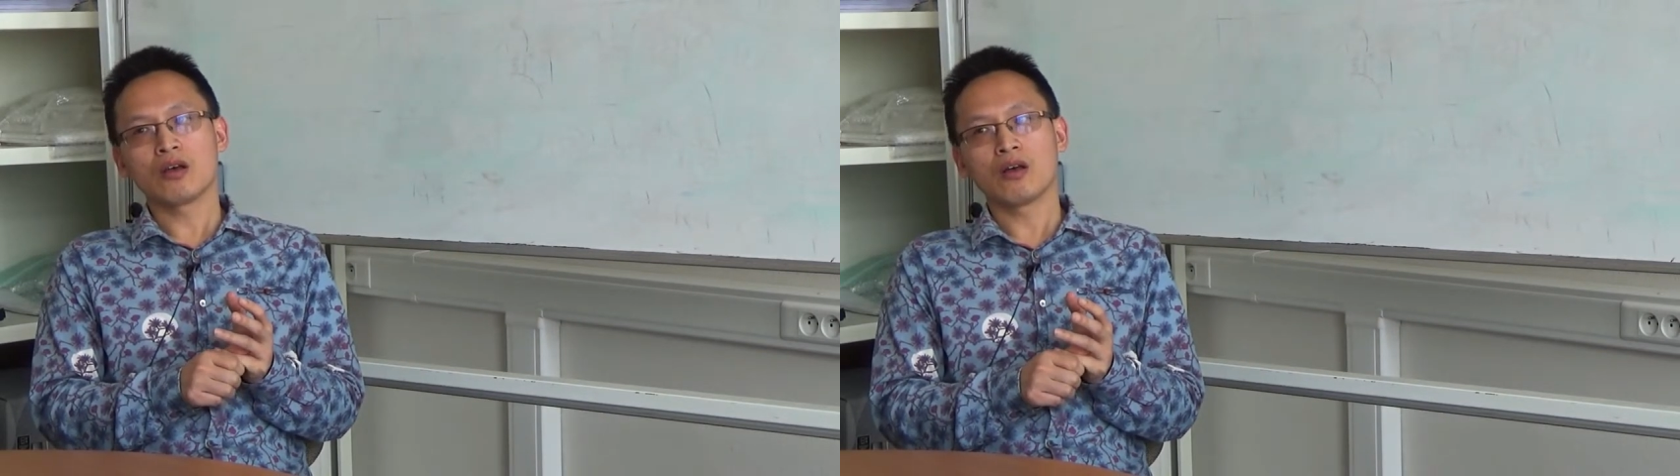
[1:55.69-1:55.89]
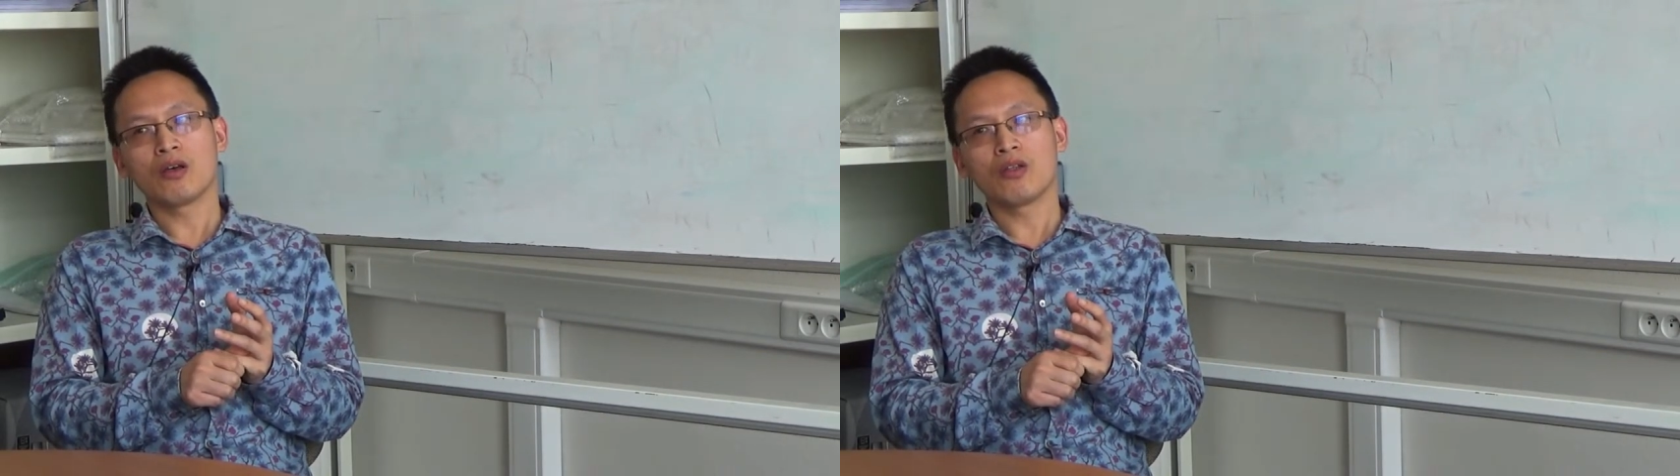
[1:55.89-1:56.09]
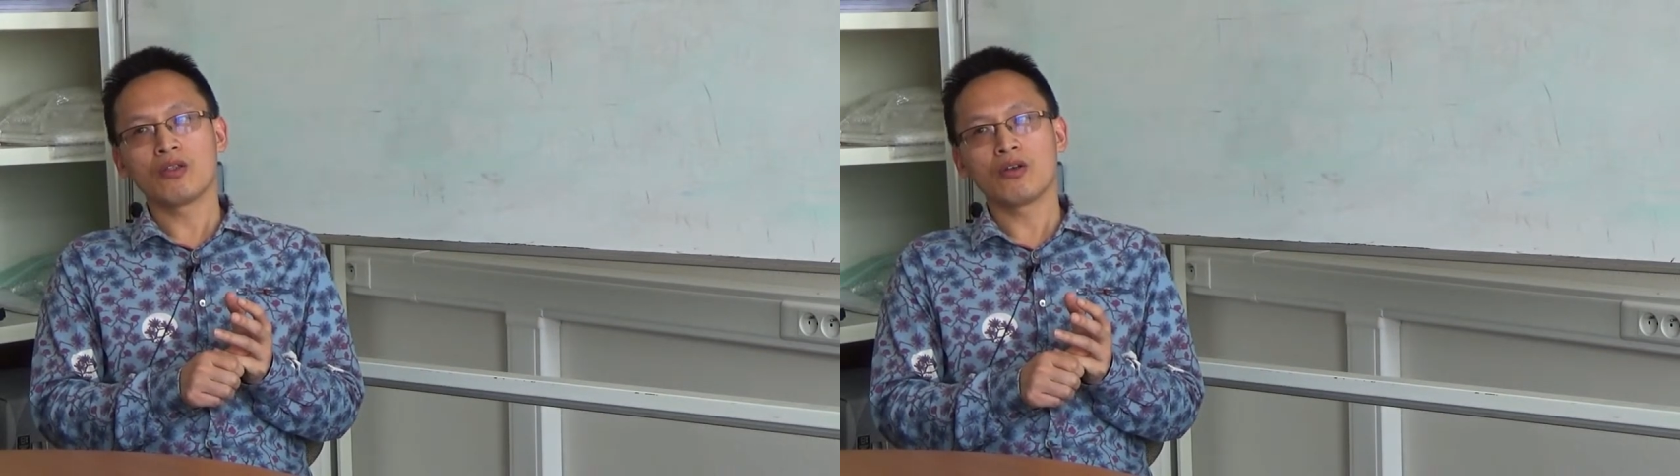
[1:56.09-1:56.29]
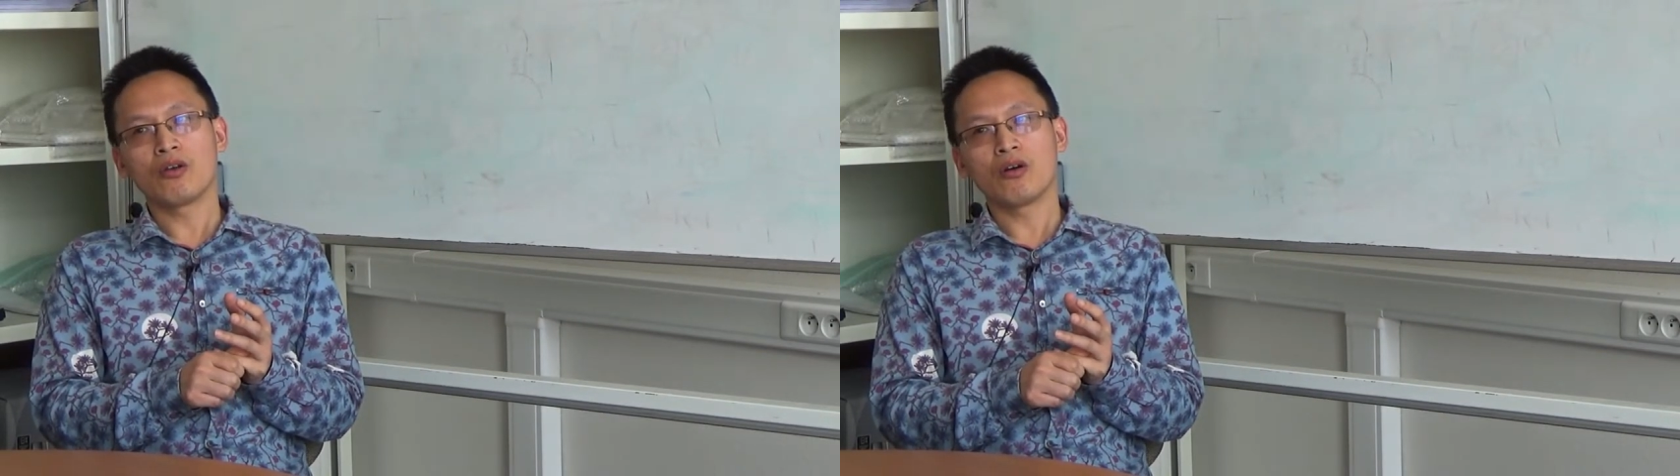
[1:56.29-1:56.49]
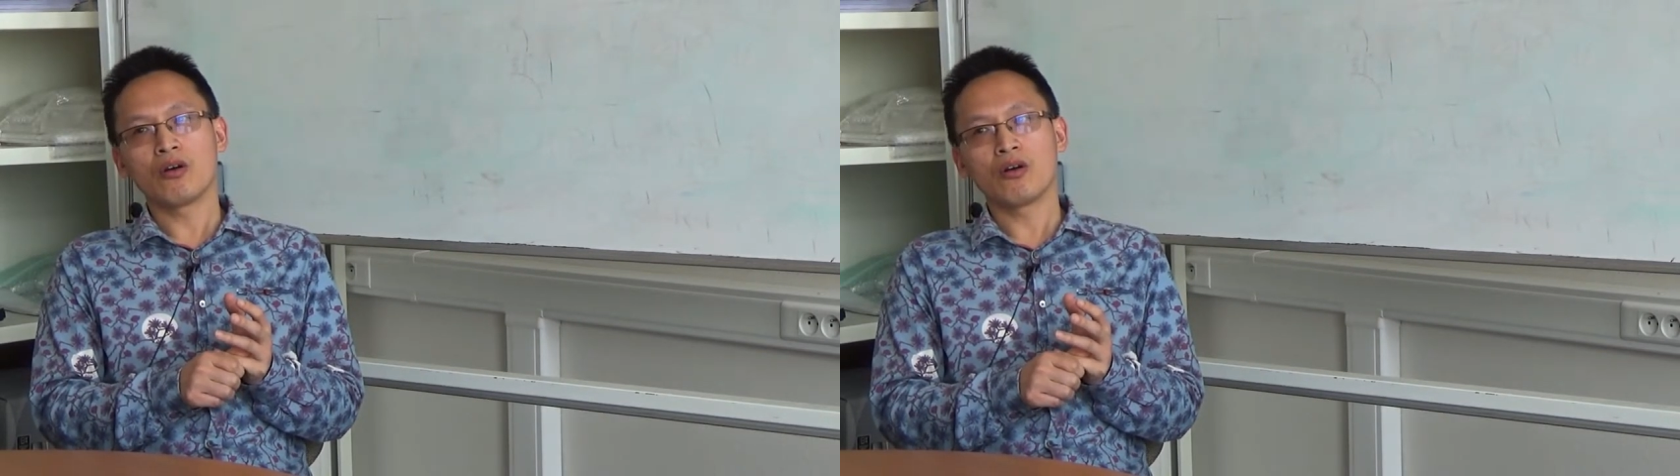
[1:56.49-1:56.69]
uh,
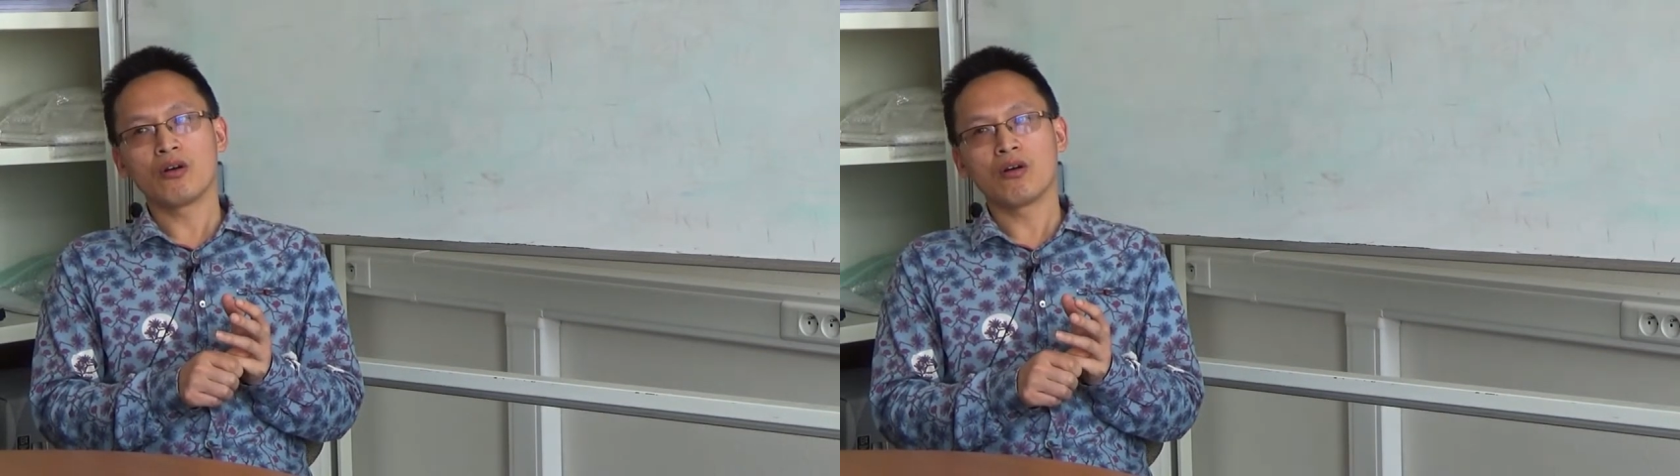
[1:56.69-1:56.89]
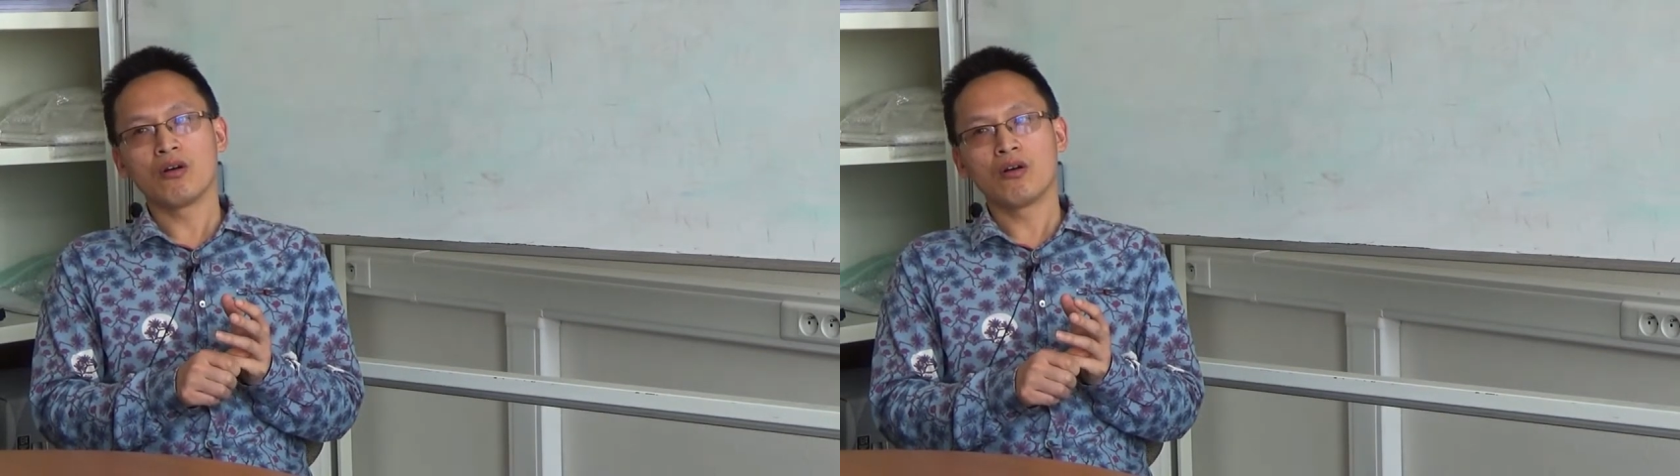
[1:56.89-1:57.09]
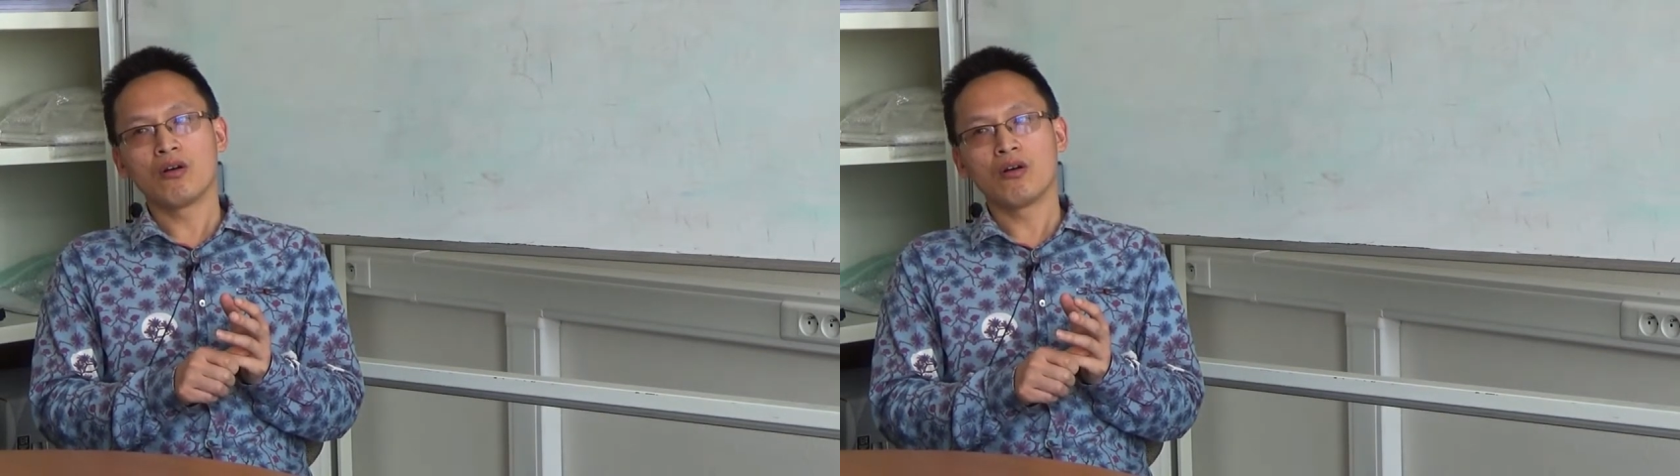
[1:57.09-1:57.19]
there are